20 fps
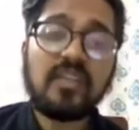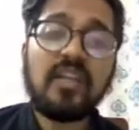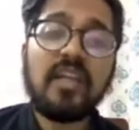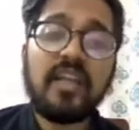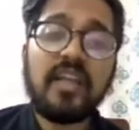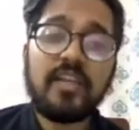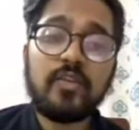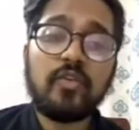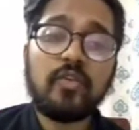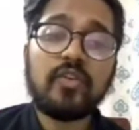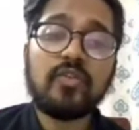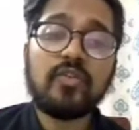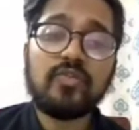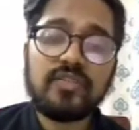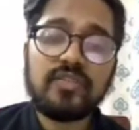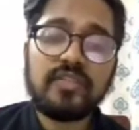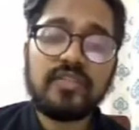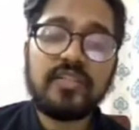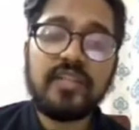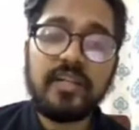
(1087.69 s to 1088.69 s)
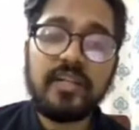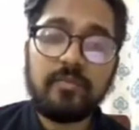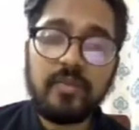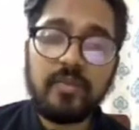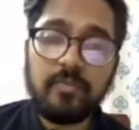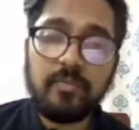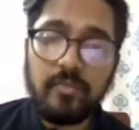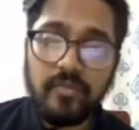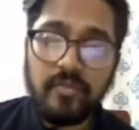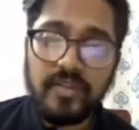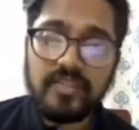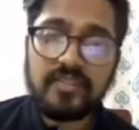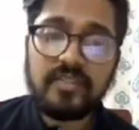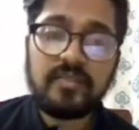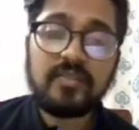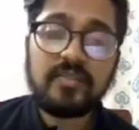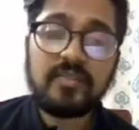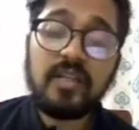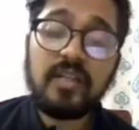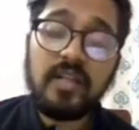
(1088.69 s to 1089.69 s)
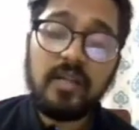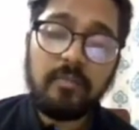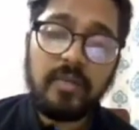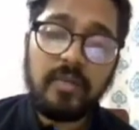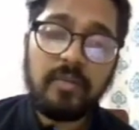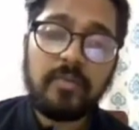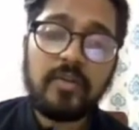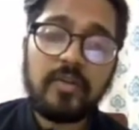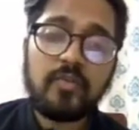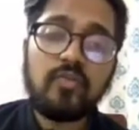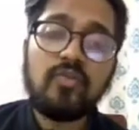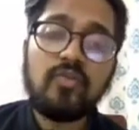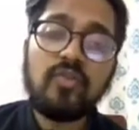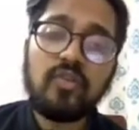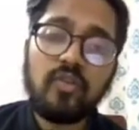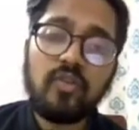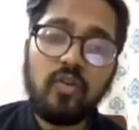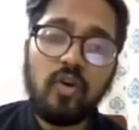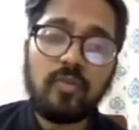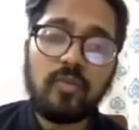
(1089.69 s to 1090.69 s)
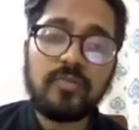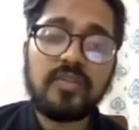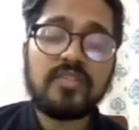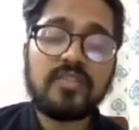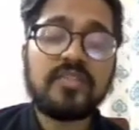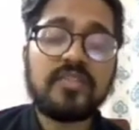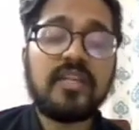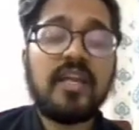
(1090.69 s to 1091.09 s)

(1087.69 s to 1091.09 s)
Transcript: in your UGC NET preparation, paper 2 commerce.